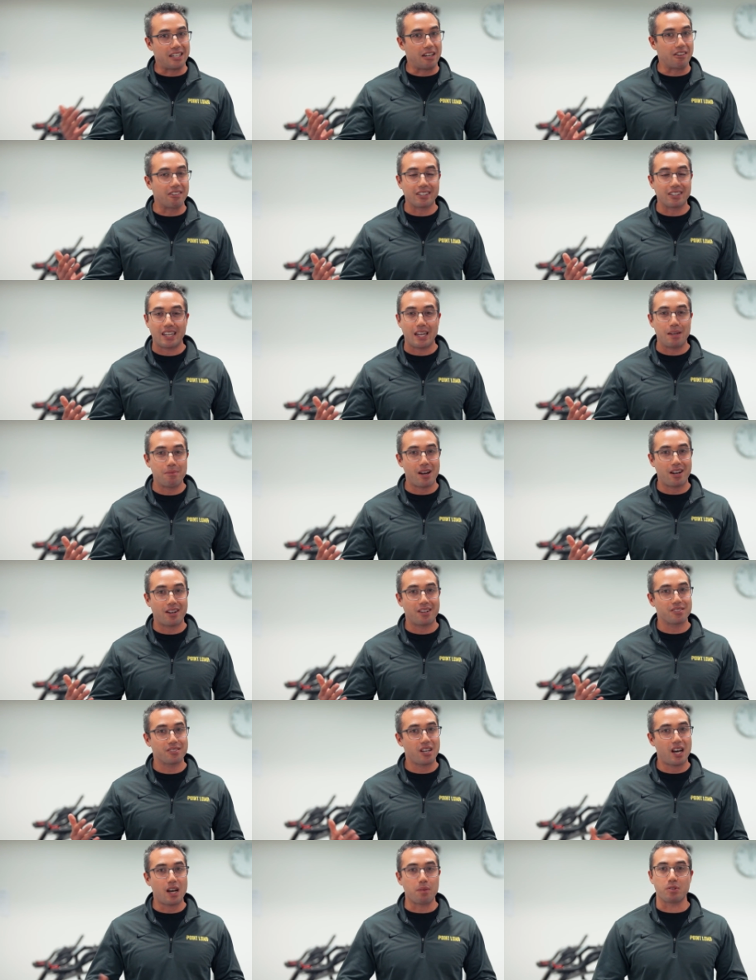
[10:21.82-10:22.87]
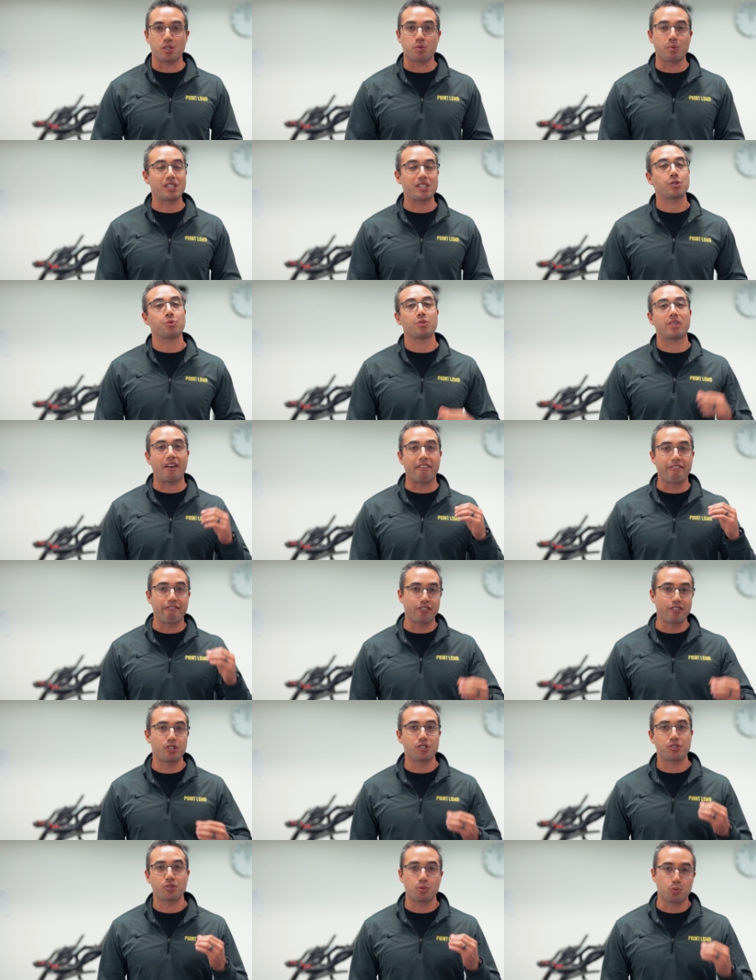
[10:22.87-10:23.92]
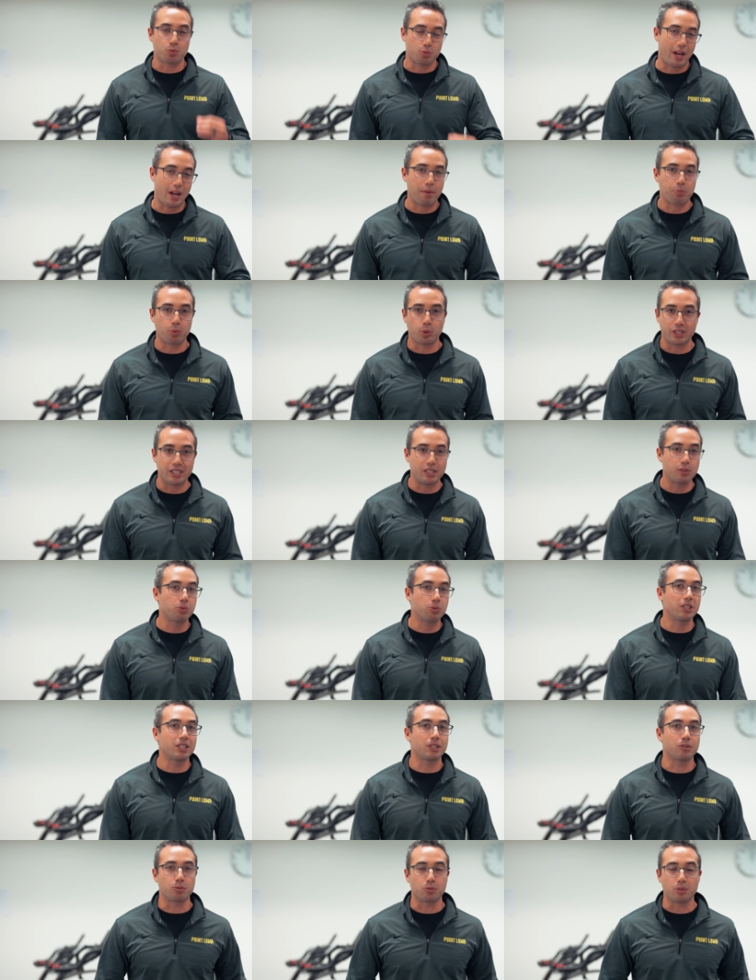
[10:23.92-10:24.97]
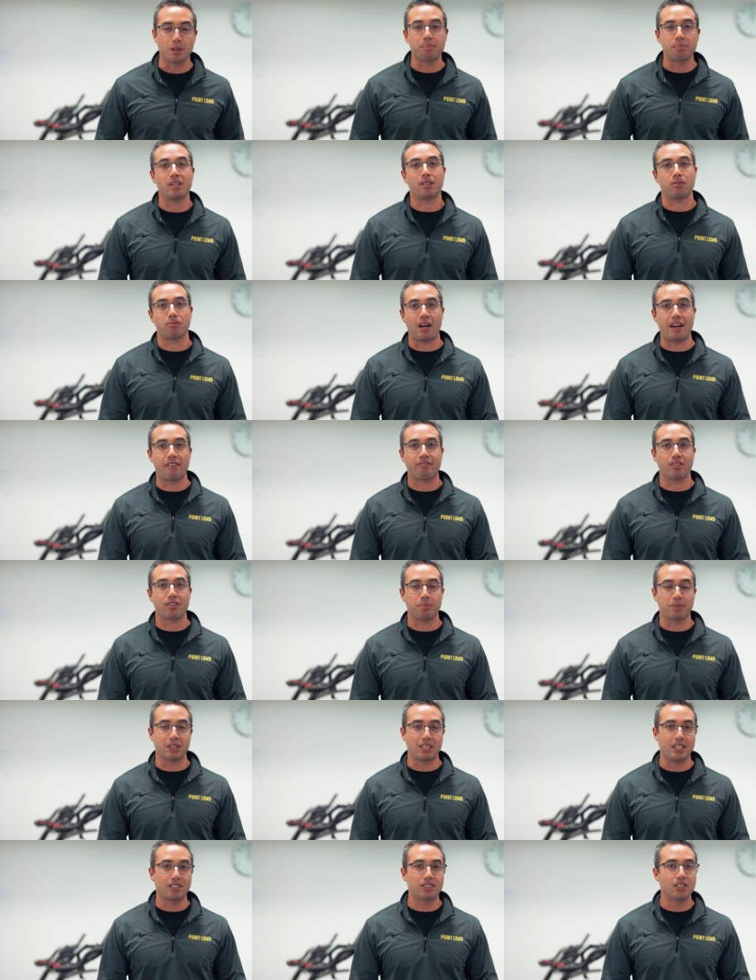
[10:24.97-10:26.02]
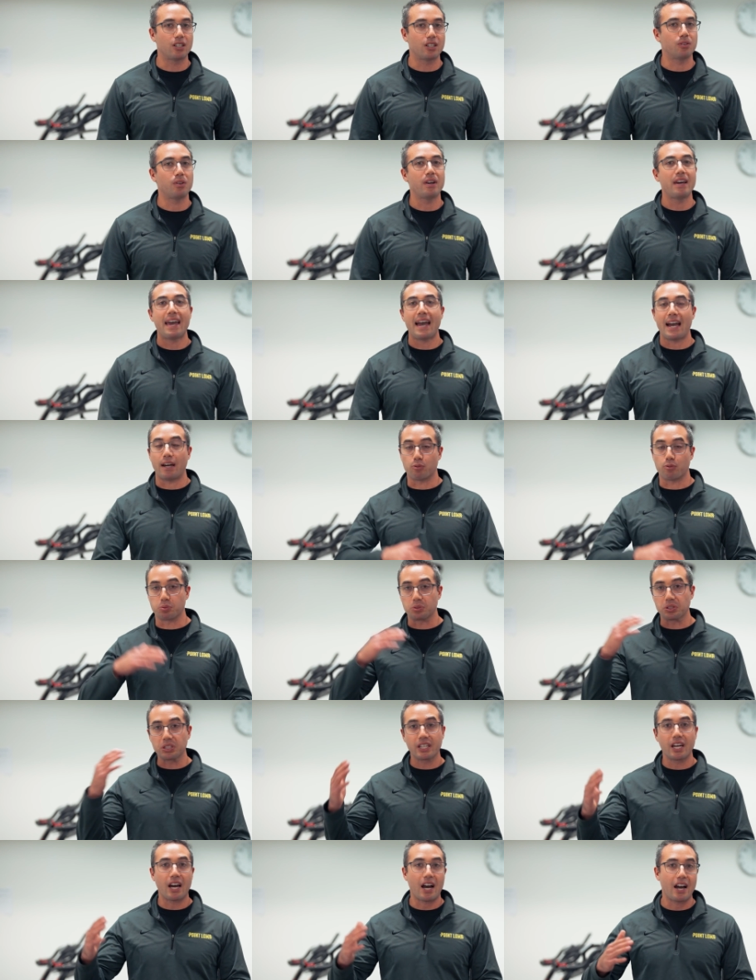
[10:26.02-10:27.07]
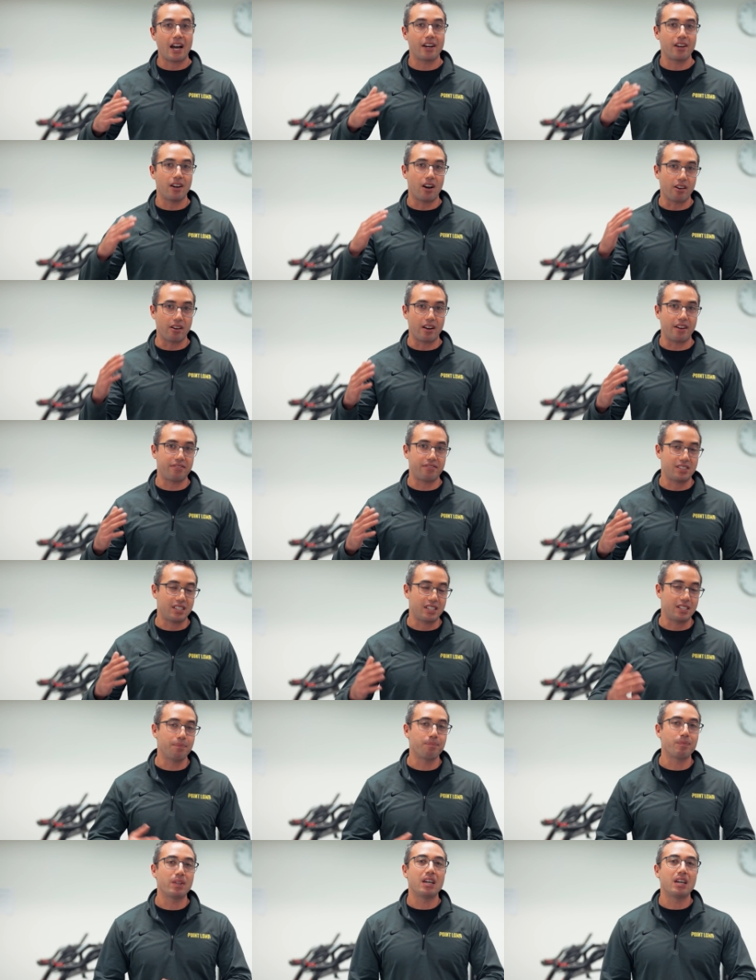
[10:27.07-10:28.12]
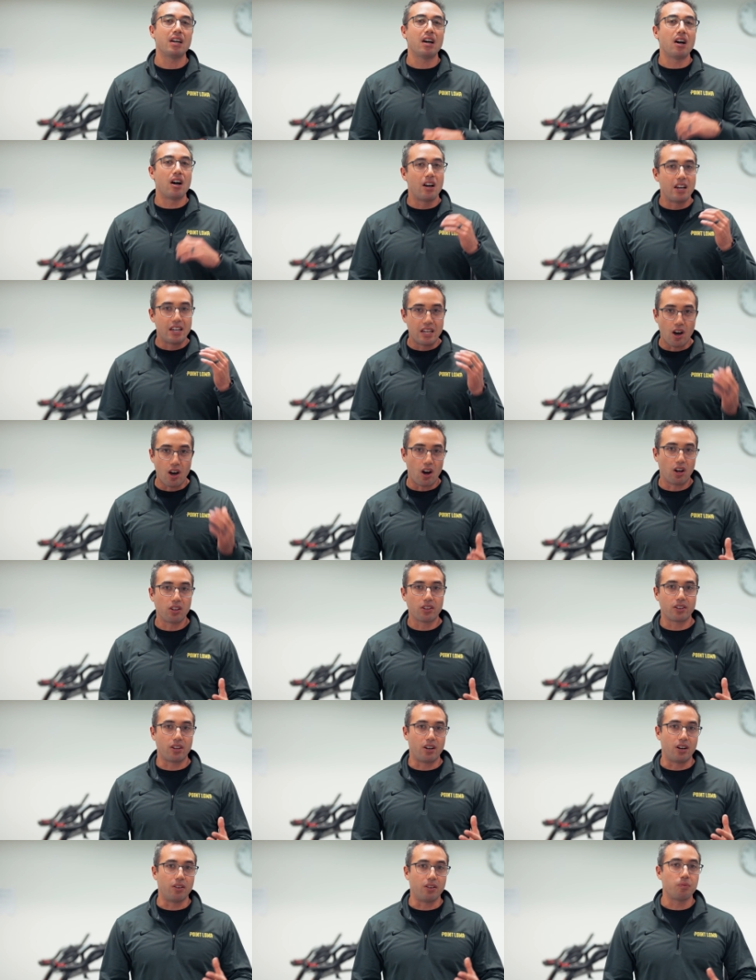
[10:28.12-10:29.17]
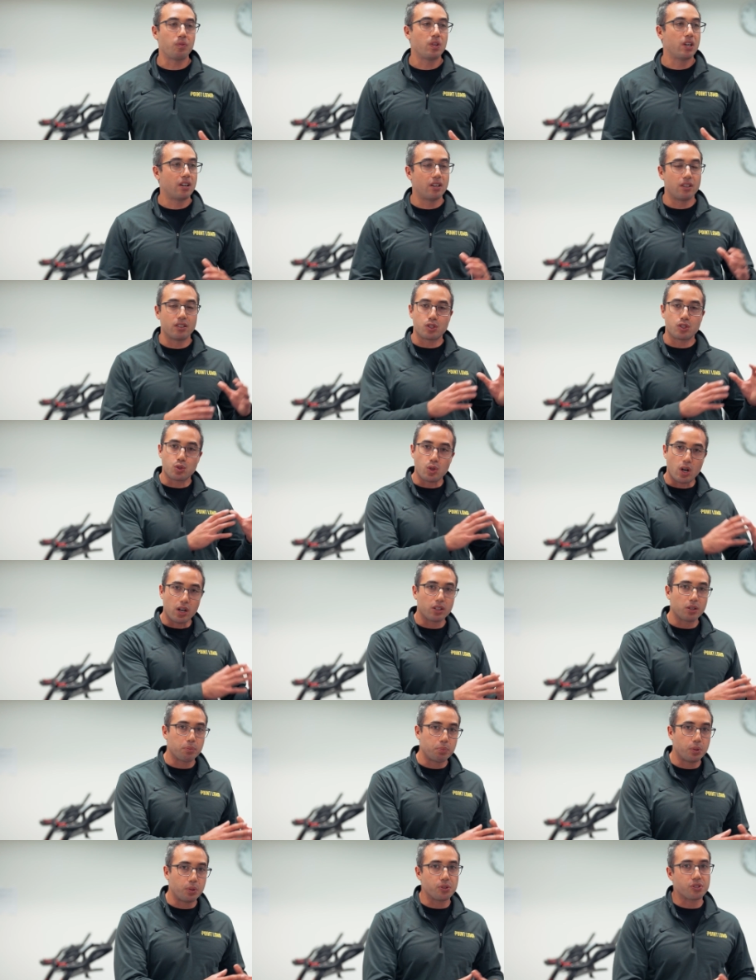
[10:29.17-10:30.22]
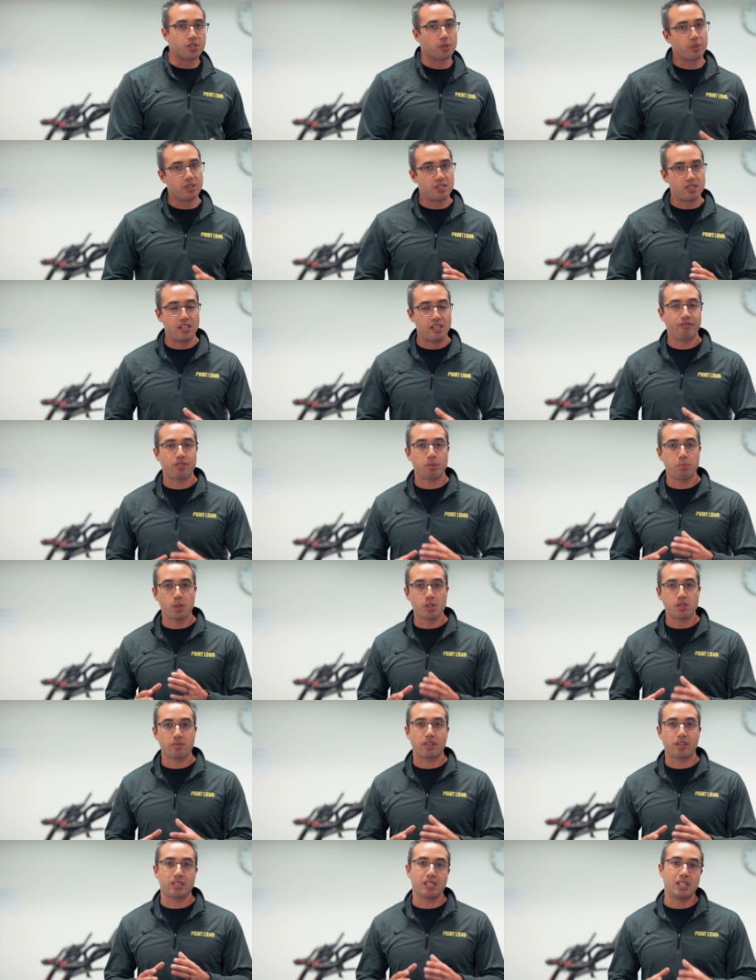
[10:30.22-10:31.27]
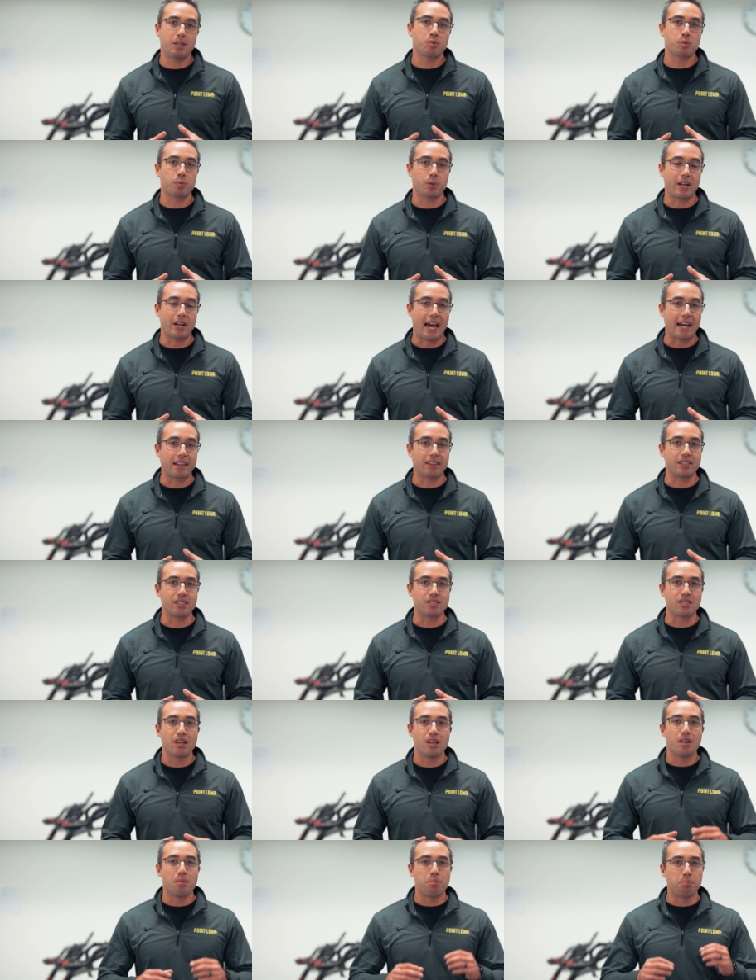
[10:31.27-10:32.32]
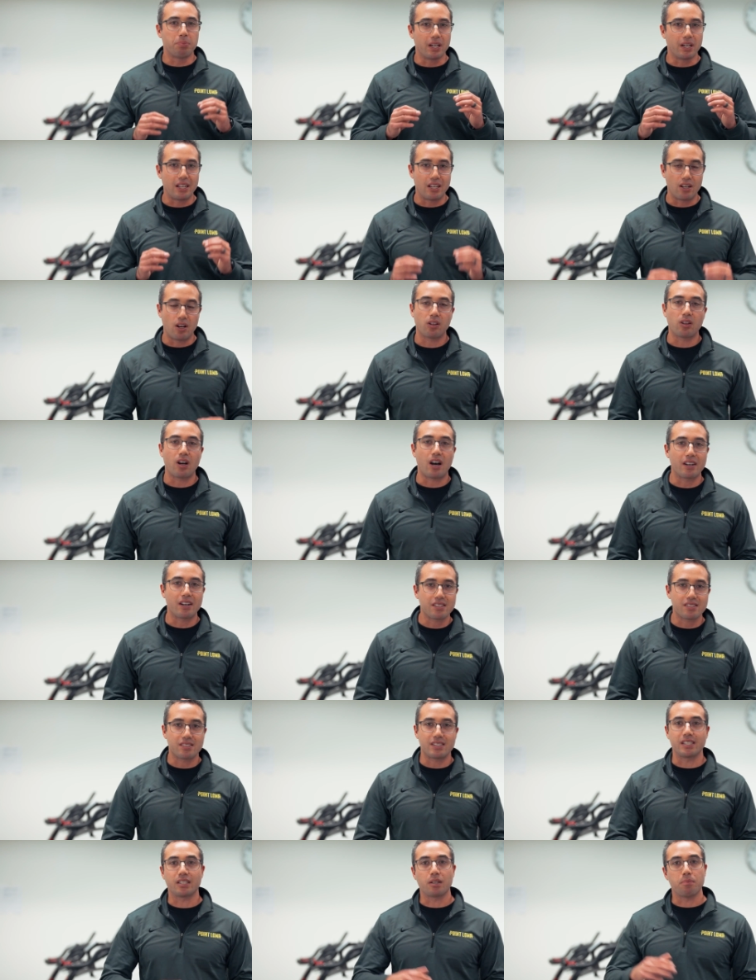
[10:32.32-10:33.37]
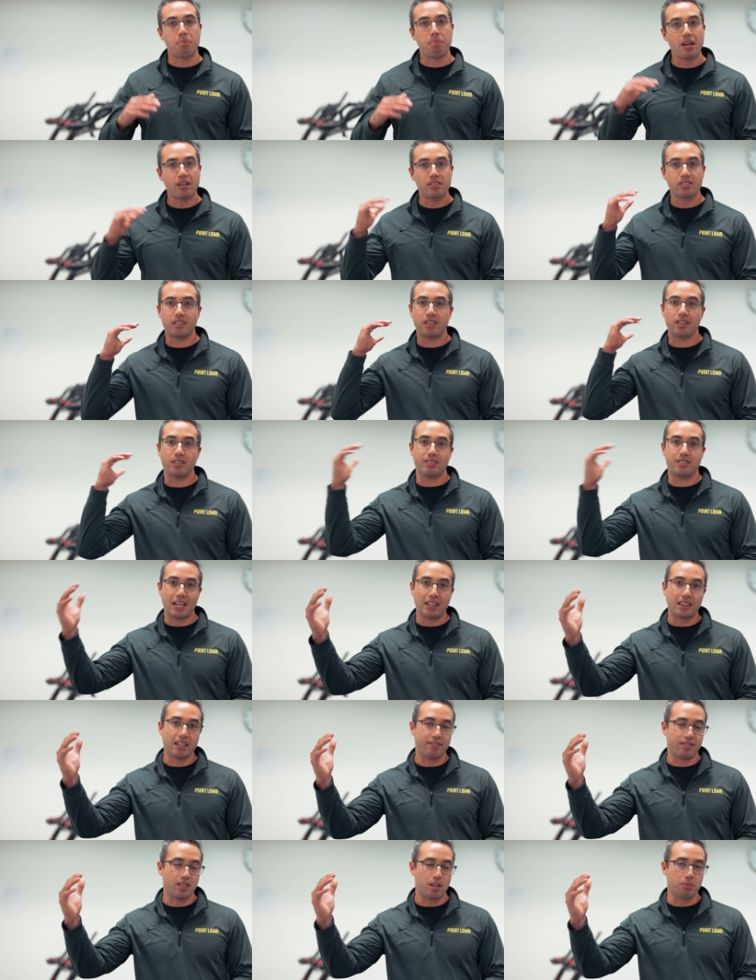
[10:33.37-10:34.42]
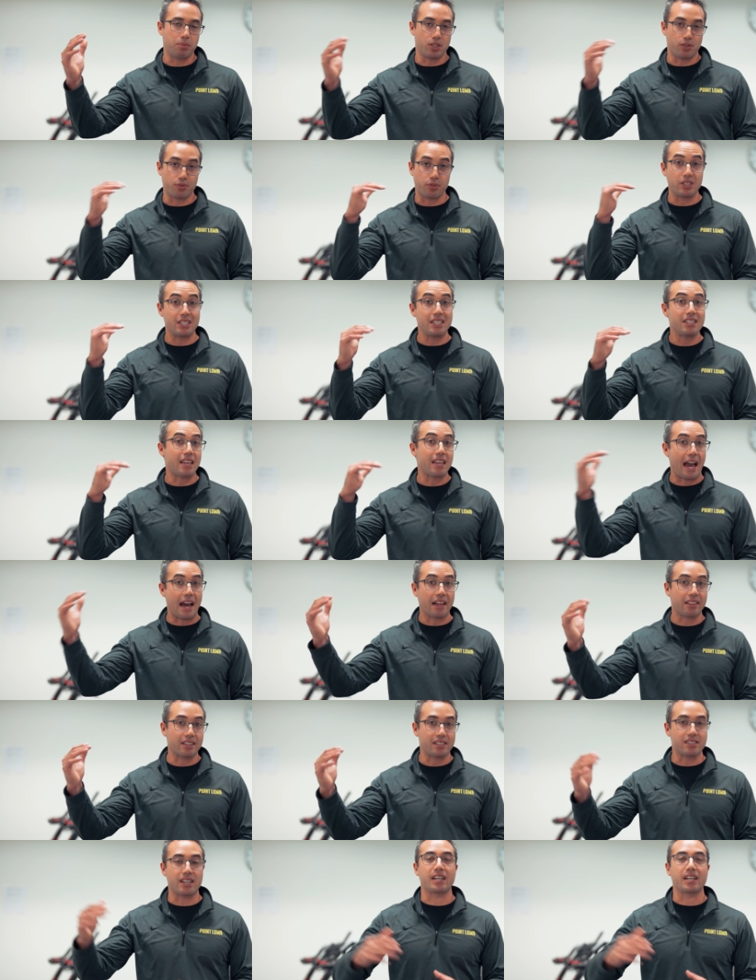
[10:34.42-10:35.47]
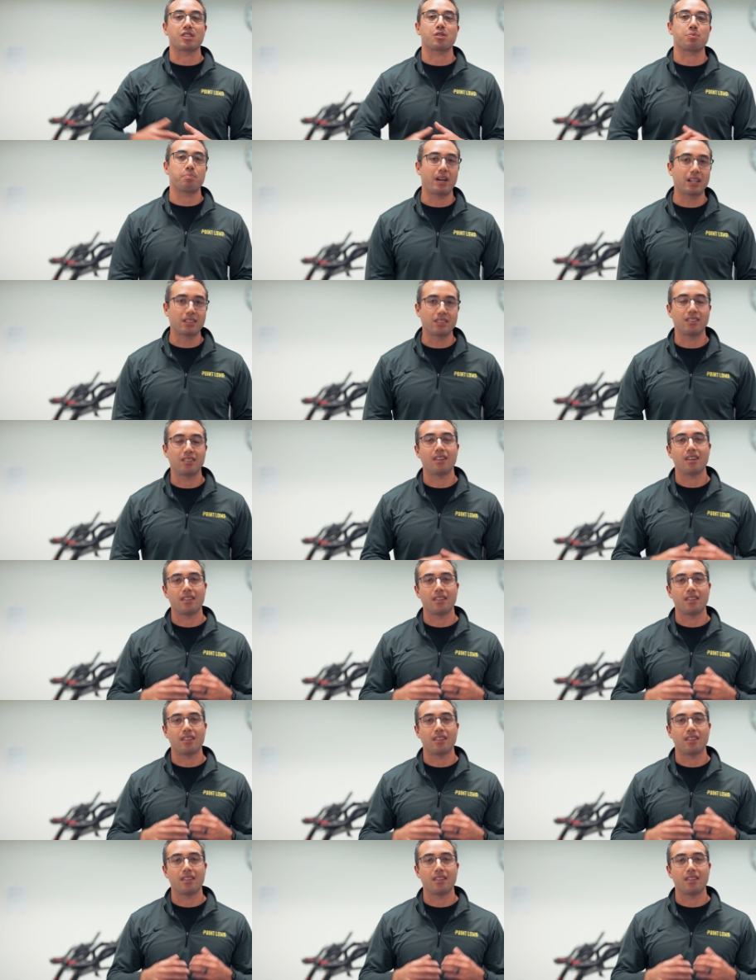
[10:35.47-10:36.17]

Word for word: Garrett came out on top, especially with that first rep where he really ripped it right from the get-go, had a really high RFD. All in all, stronger pulls than we see from most of our team sport athletes, but in all honesty, compared to their deadlift numbers, for these athletes, I expected